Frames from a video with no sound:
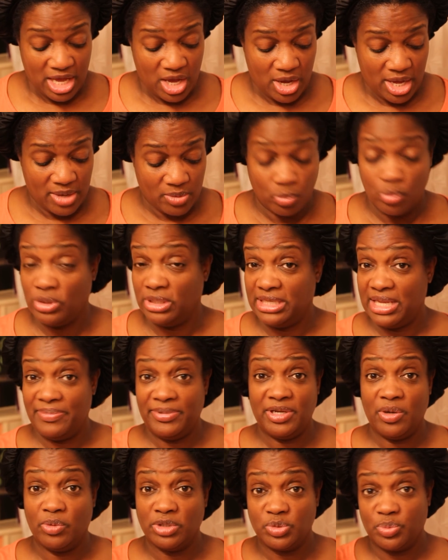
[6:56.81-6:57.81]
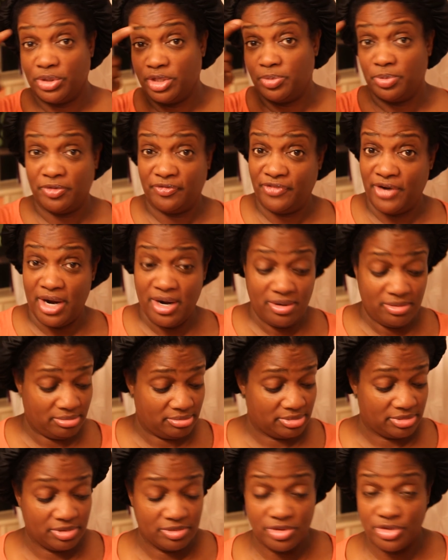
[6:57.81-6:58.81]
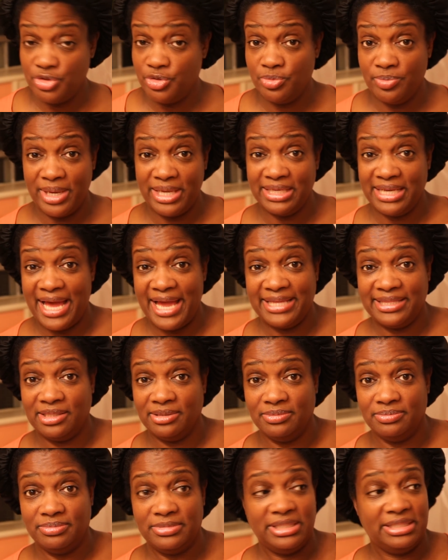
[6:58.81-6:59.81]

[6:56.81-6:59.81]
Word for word: And let me know which one you prefer. You may like the